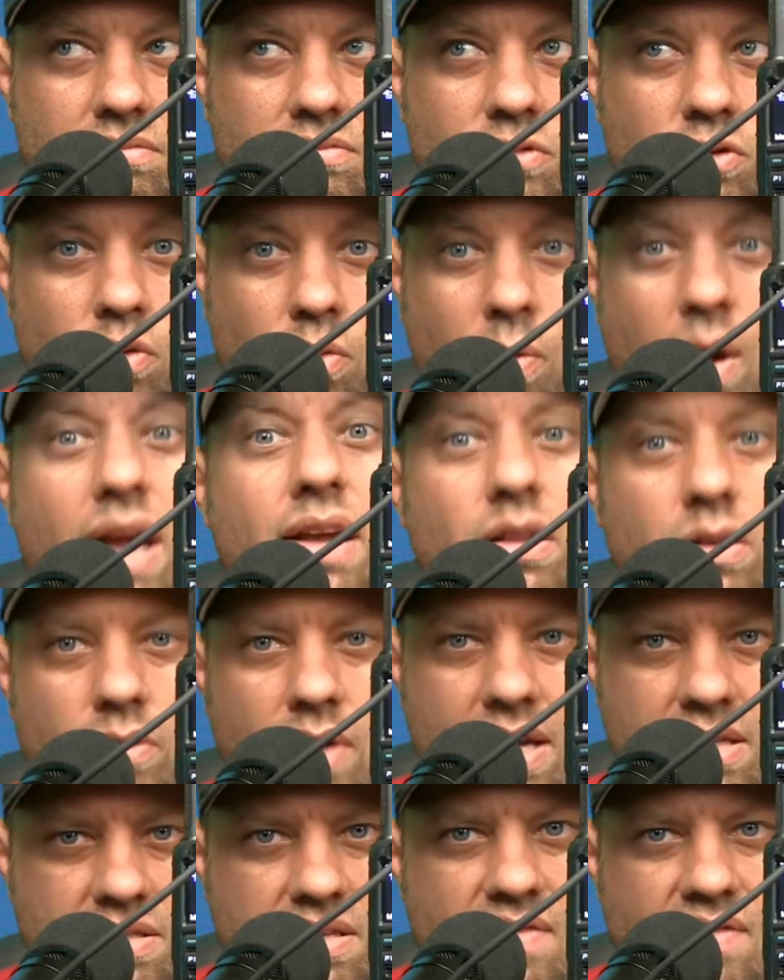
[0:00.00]
the regular
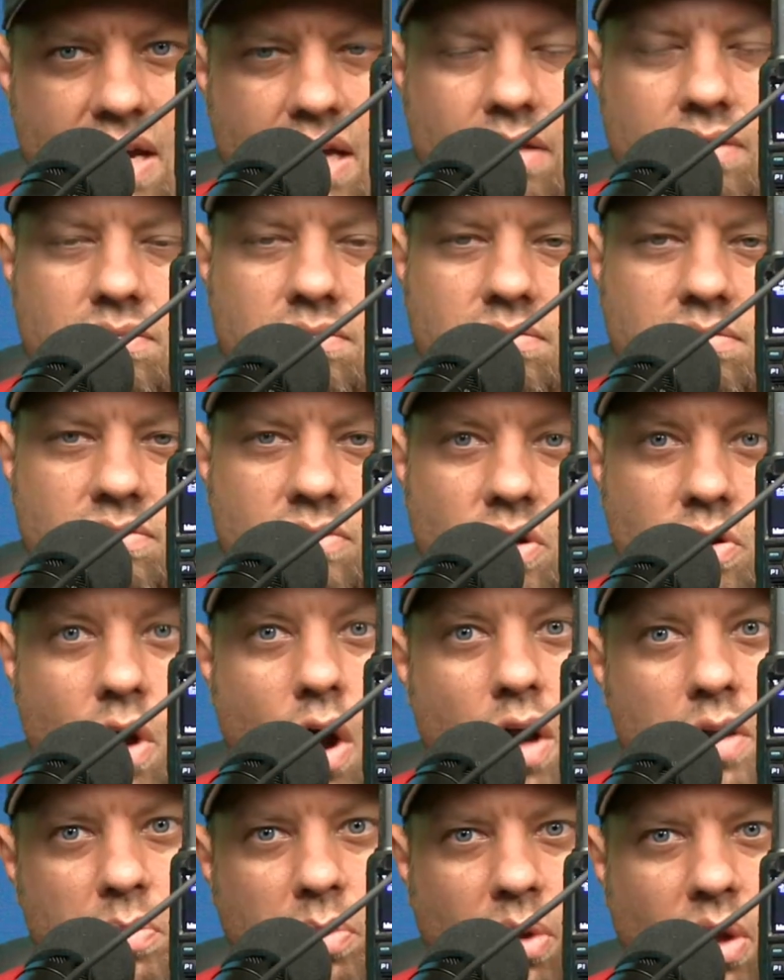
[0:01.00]
eight seventy-eight, the
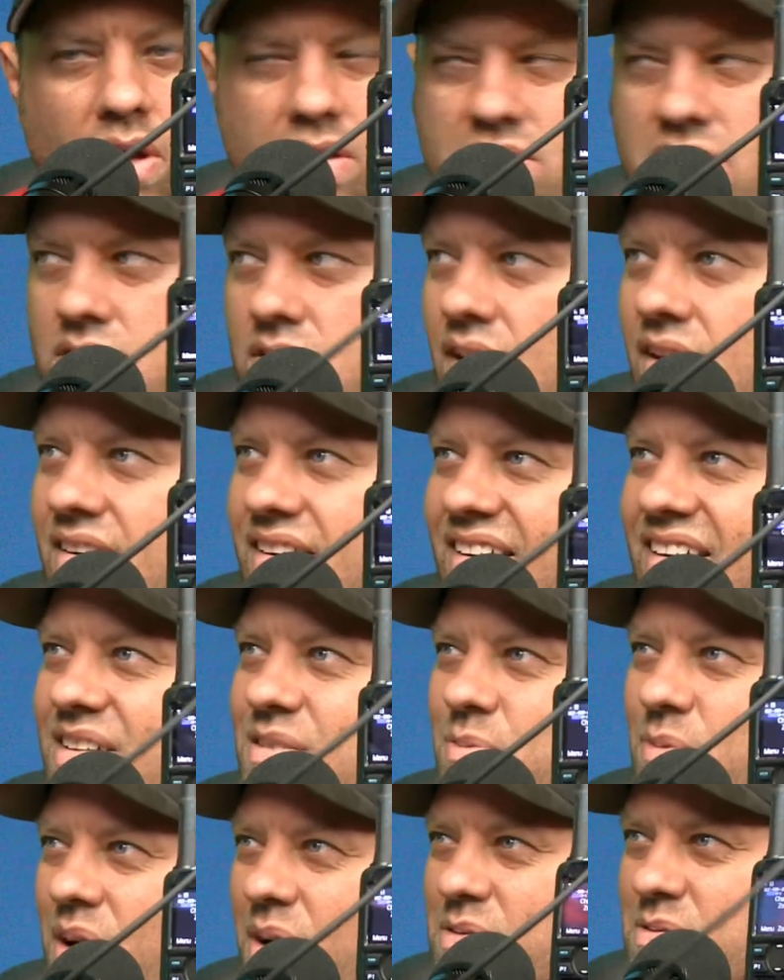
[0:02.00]
non-plus.
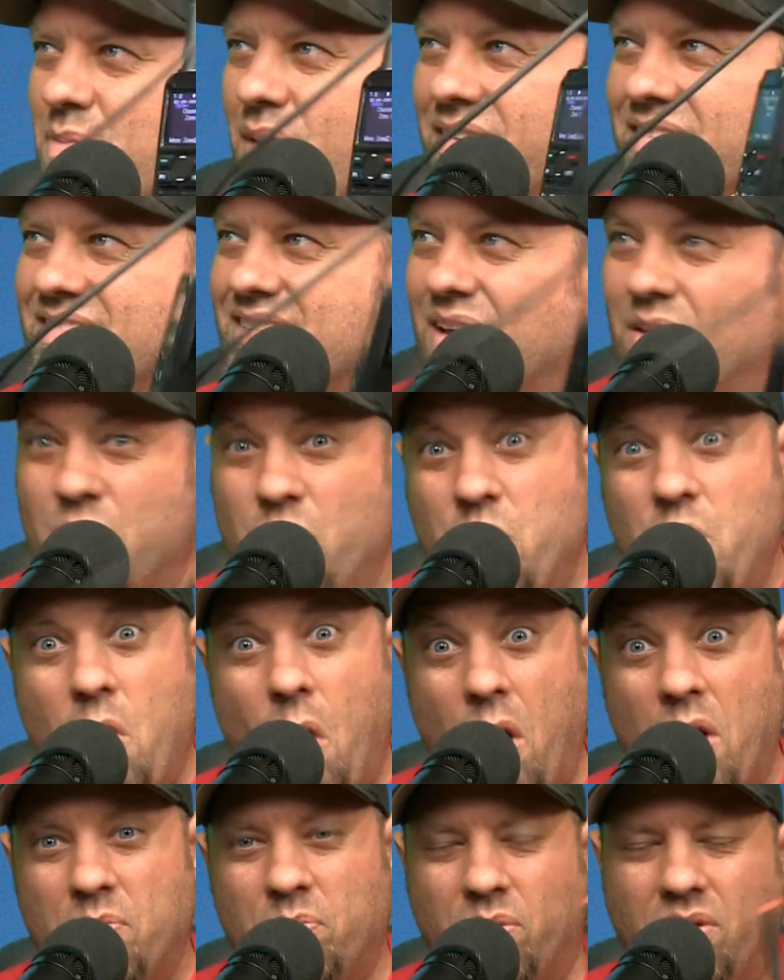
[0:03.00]
That's what I was about to say, the
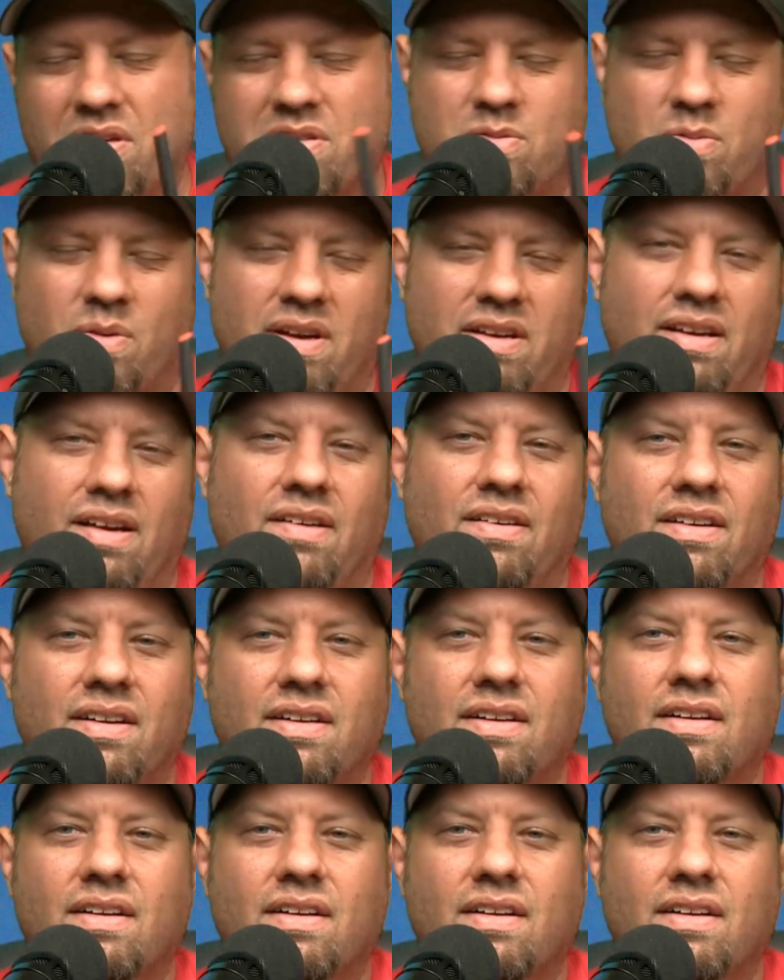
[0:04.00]
non-plus radio.